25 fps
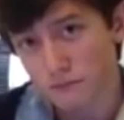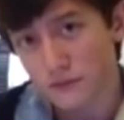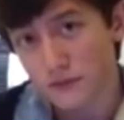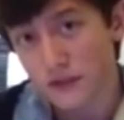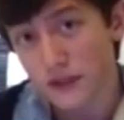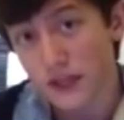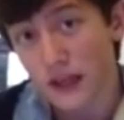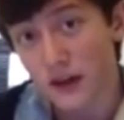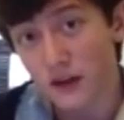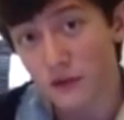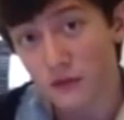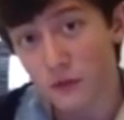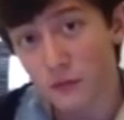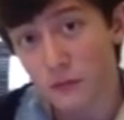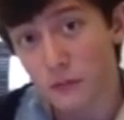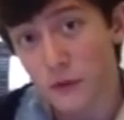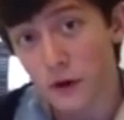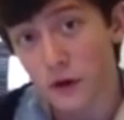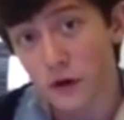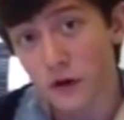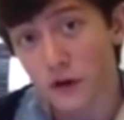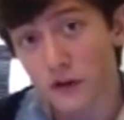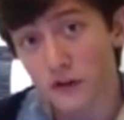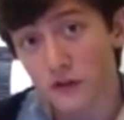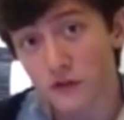Native
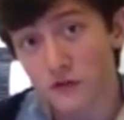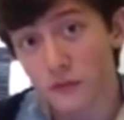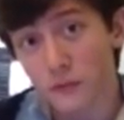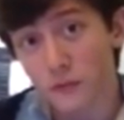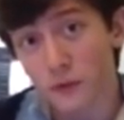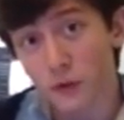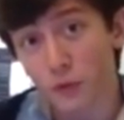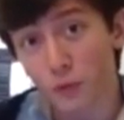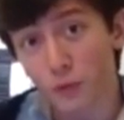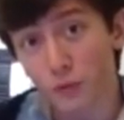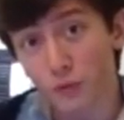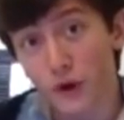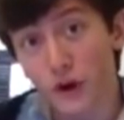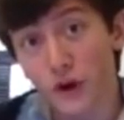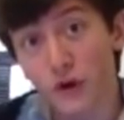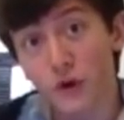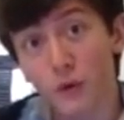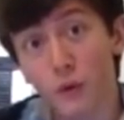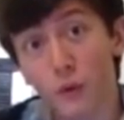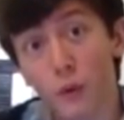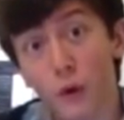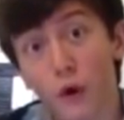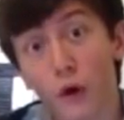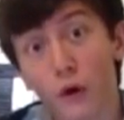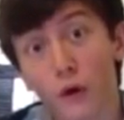Americans from the
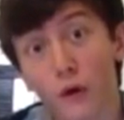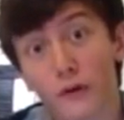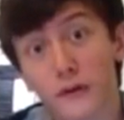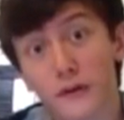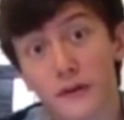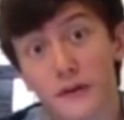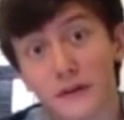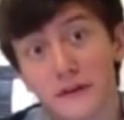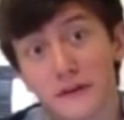real world.